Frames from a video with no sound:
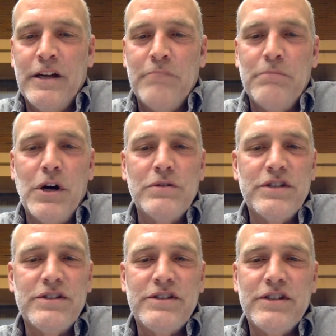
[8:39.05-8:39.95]

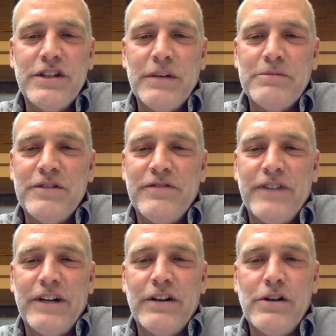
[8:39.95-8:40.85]
Moses stood up to
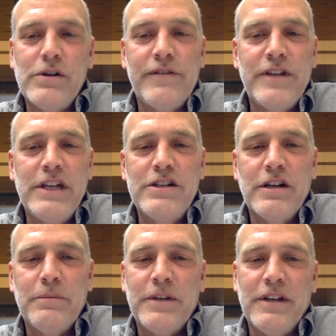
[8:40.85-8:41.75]
Pharaoh of
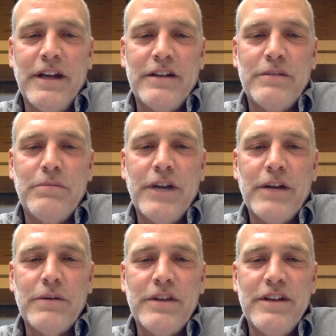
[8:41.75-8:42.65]
Egypt and had to
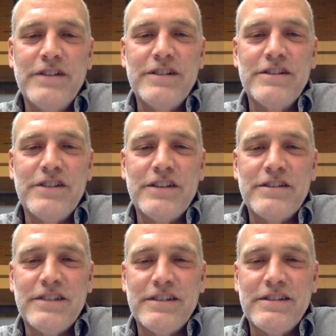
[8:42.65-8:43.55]
break with his
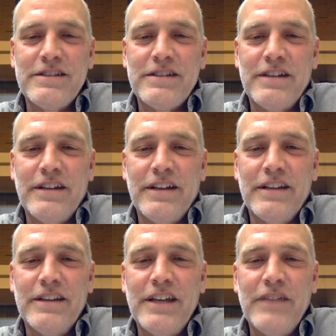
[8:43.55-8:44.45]
injustice
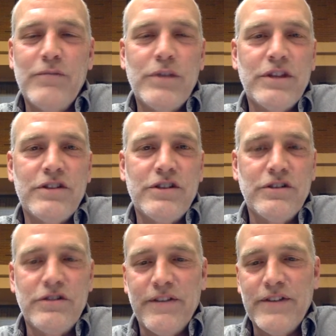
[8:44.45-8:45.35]
and leave with the
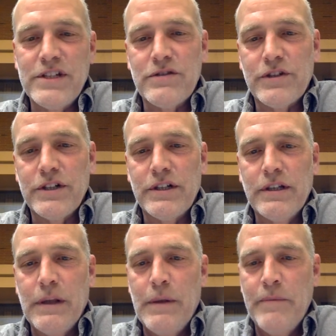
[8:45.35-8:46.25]
children of
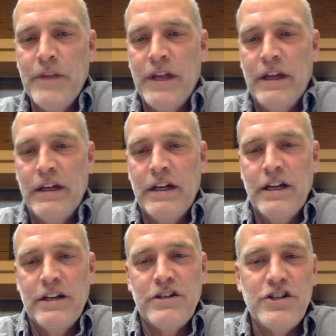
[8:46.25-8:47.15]
Israel.
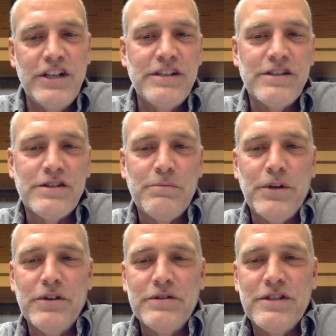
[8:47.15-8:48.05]
Jesus
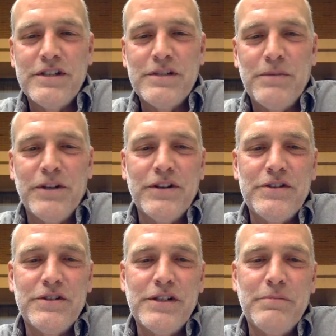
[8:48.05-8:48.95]
opposed the
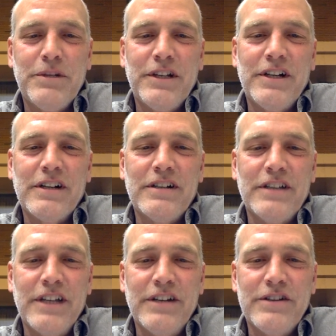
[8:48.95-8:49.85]
spiritual and political
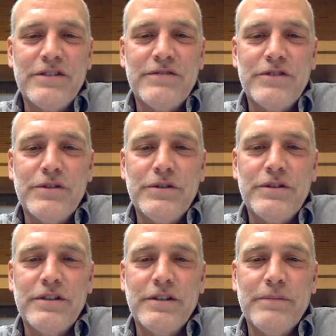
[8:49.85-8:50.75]
leaders of
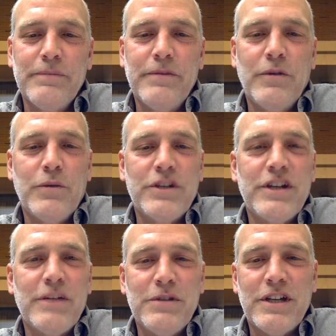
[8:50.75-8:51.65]
Jerusalem, which
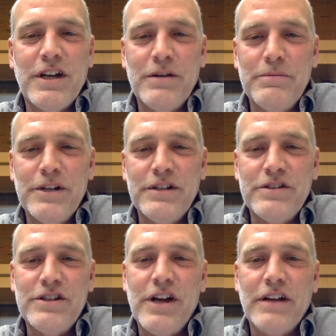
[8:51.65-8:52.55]
had become
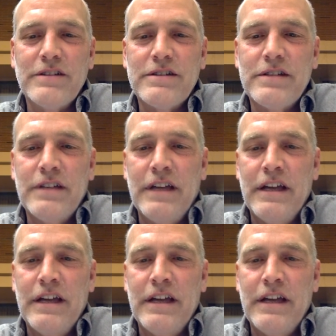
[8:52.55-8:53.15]
unjust,